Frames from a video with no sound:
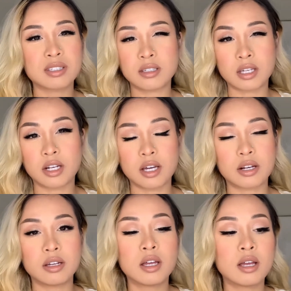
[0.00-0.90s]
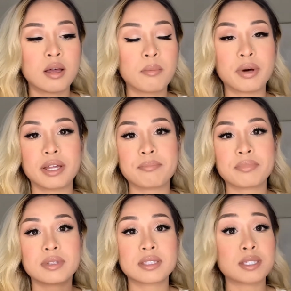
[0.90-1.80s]
yada yada. But
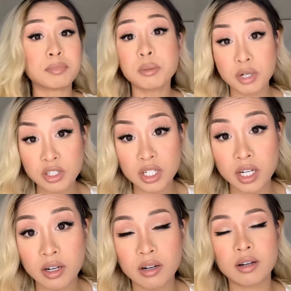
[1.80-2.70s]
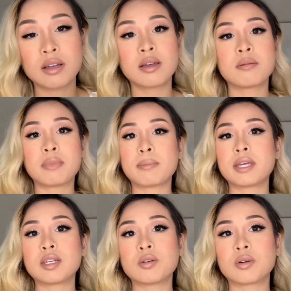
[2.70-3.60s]
something brought you here. Maybe
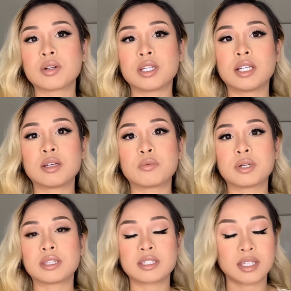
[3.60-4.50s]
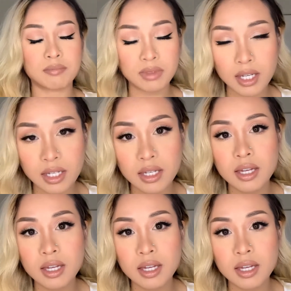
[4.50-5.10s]
you're dealing with the same thing.